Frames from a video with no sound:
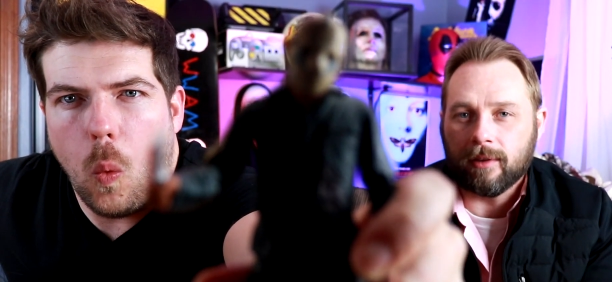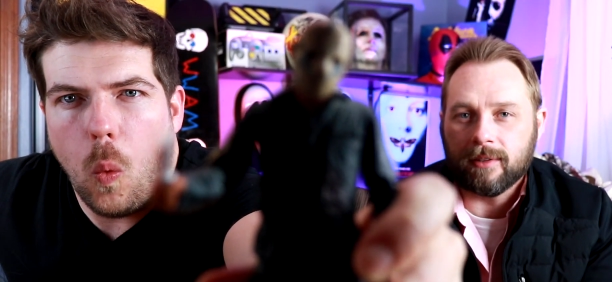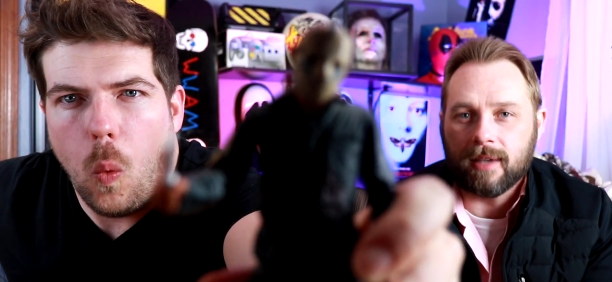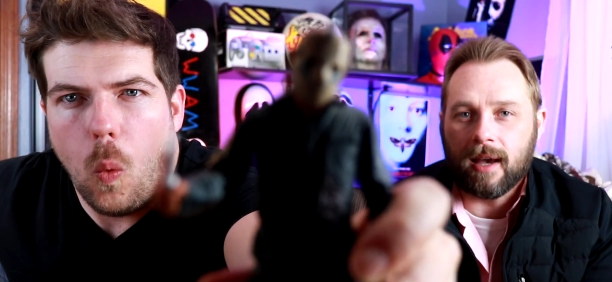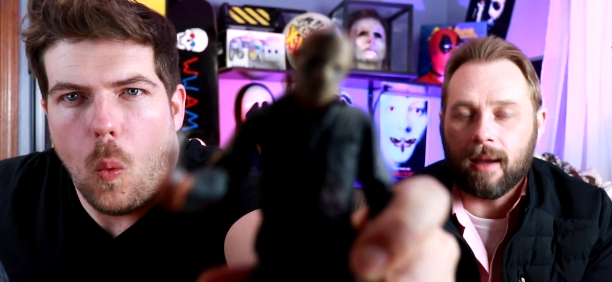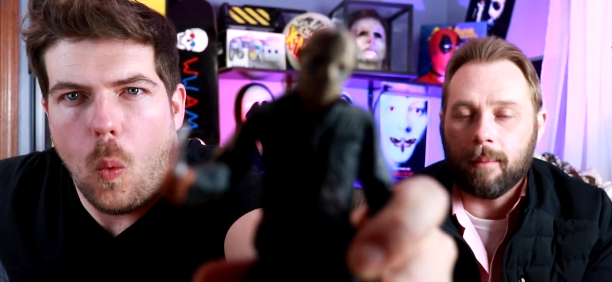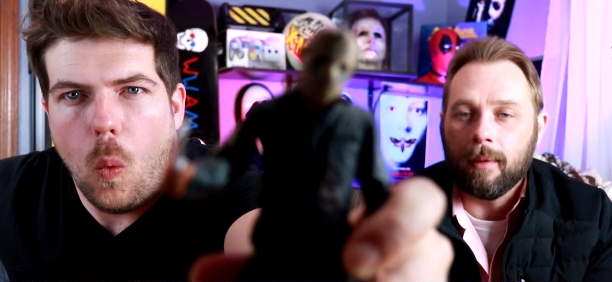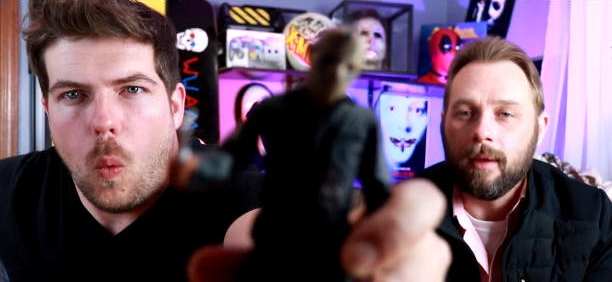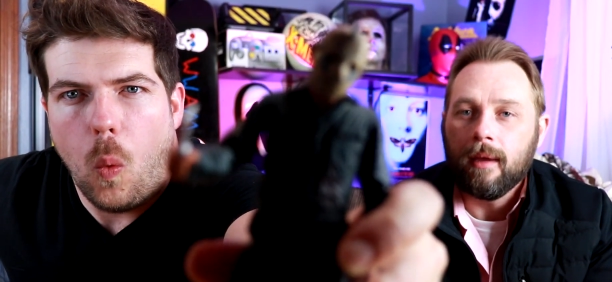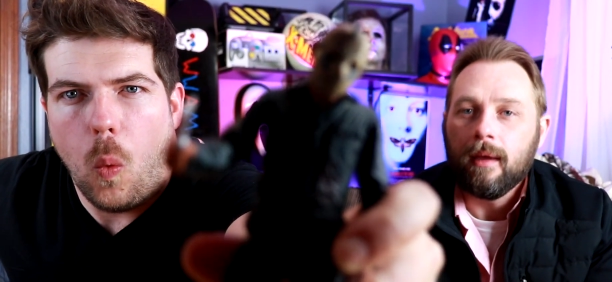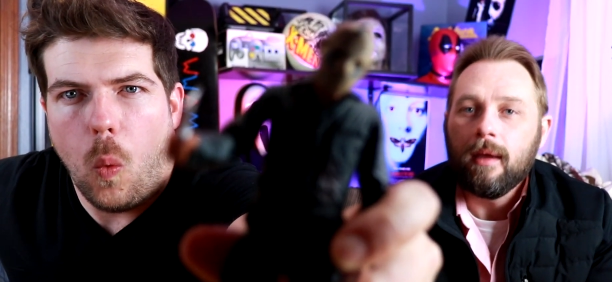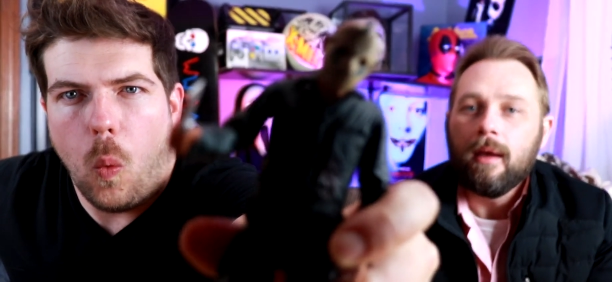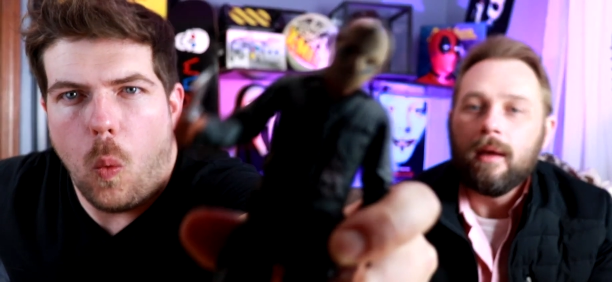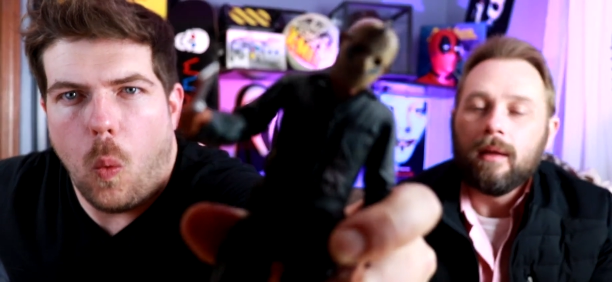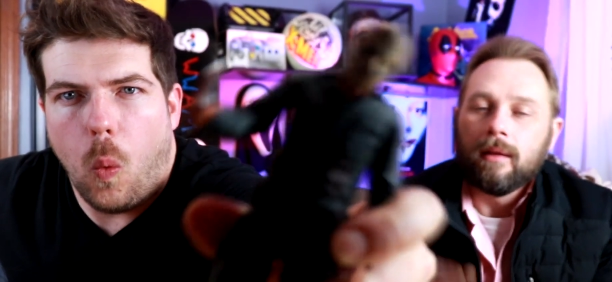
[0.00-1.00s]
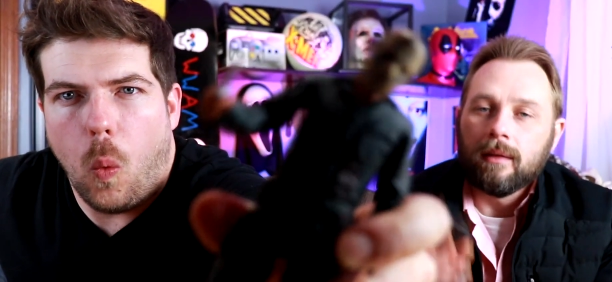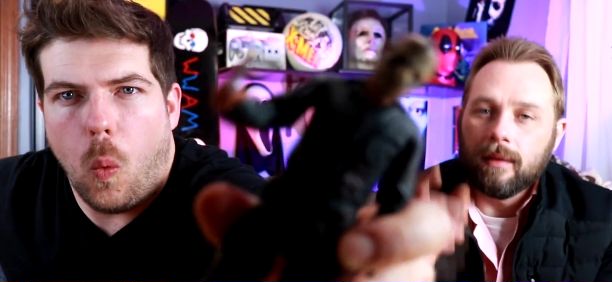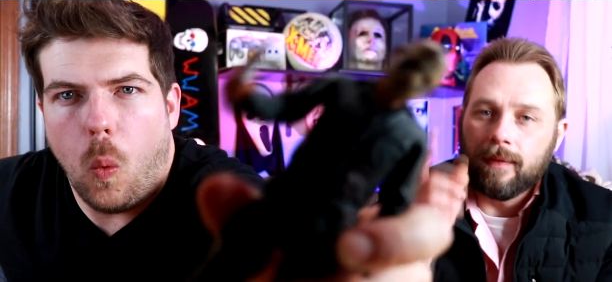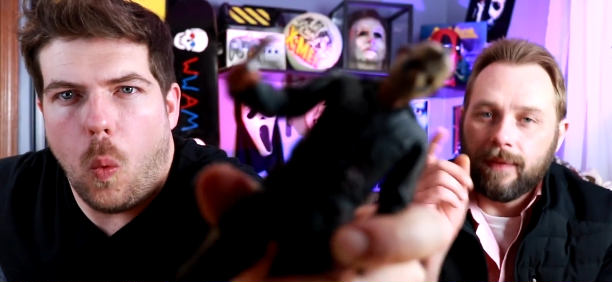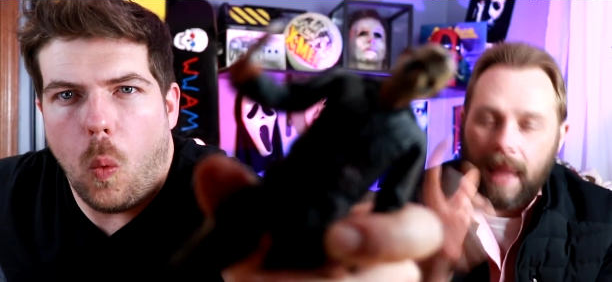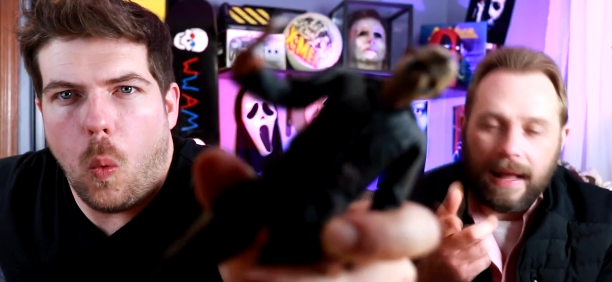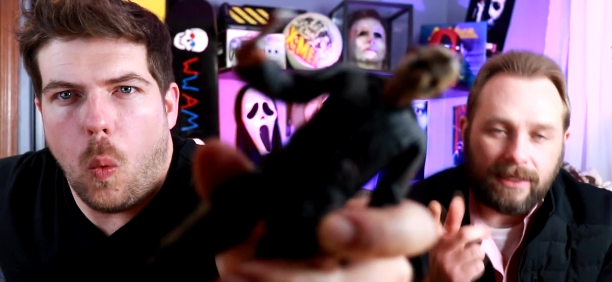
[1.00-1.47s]
Speaker 1: good time.
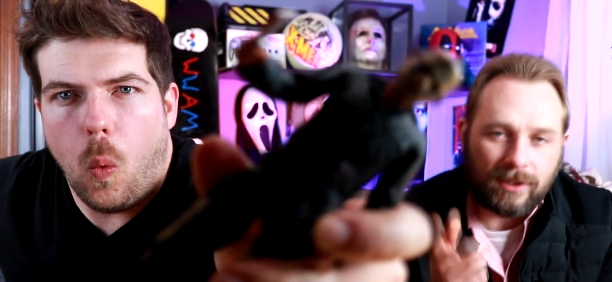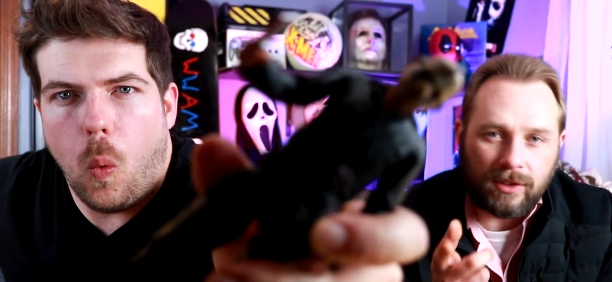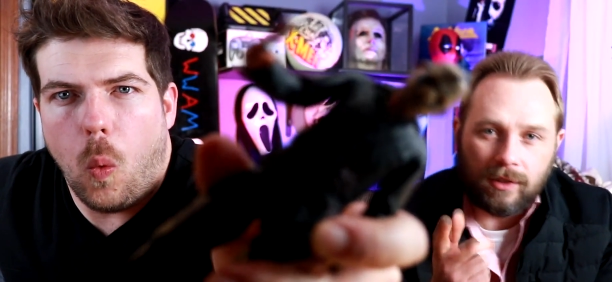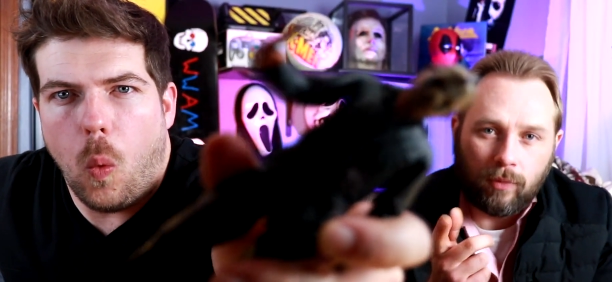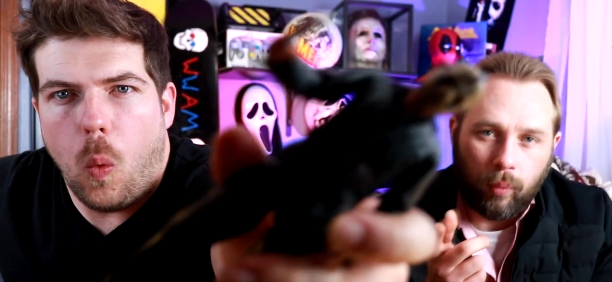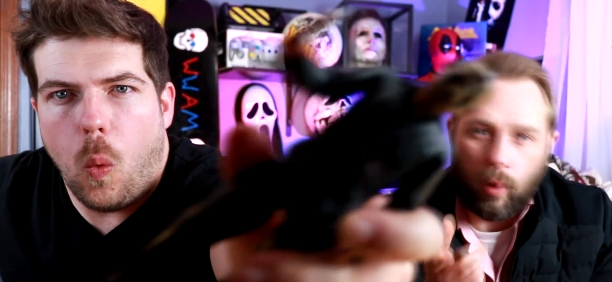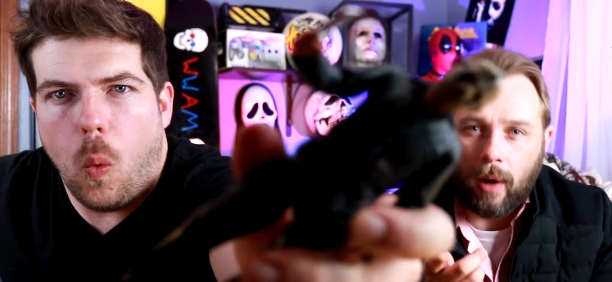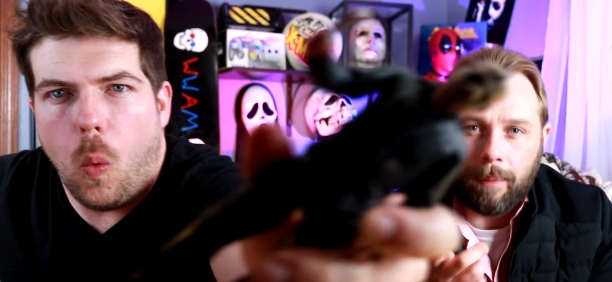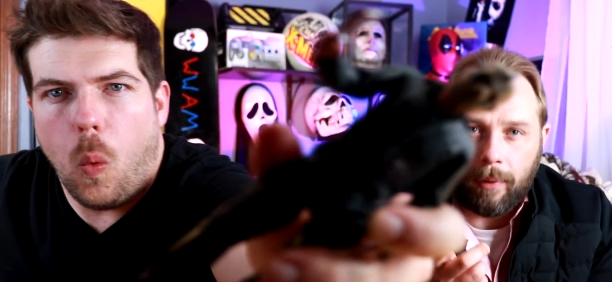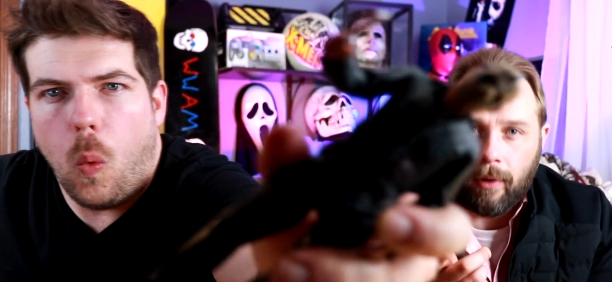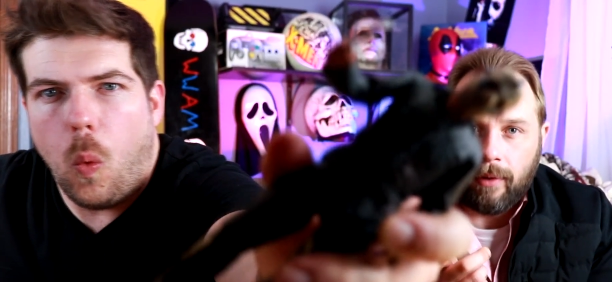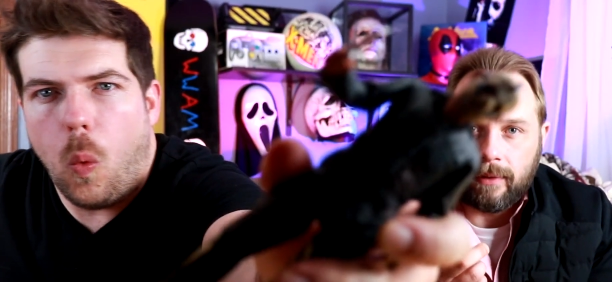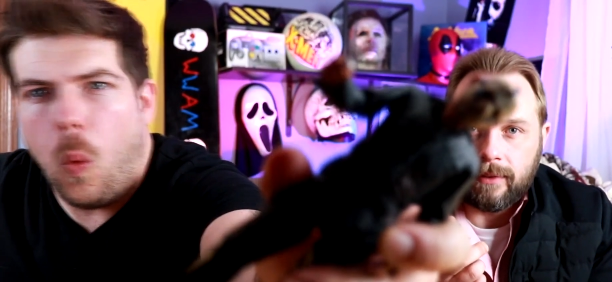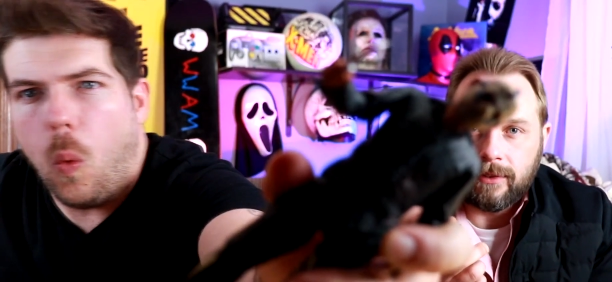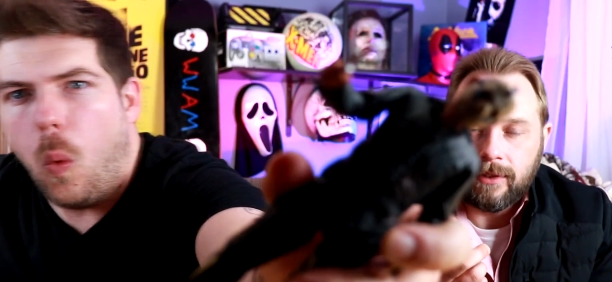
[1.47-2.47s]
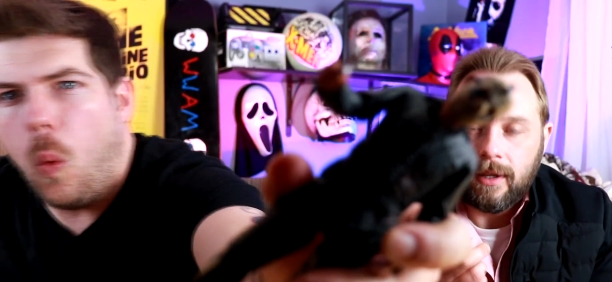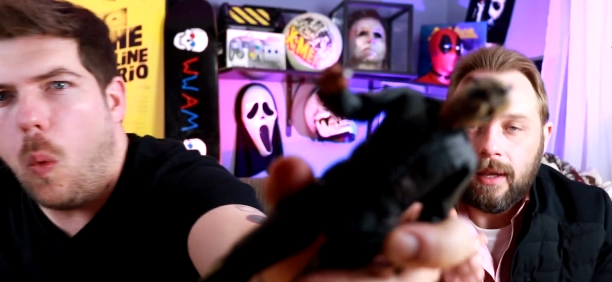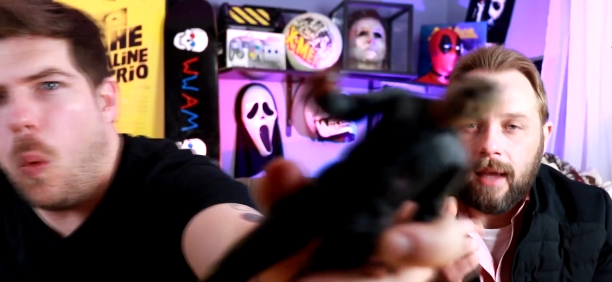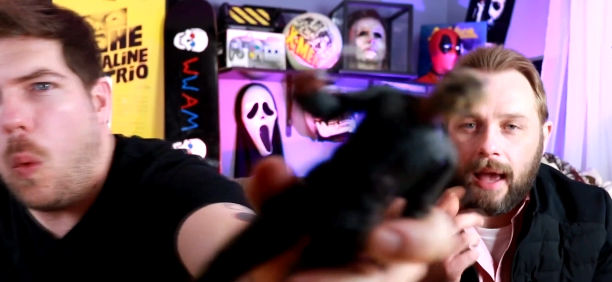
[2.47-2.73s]
That's Roy Burns.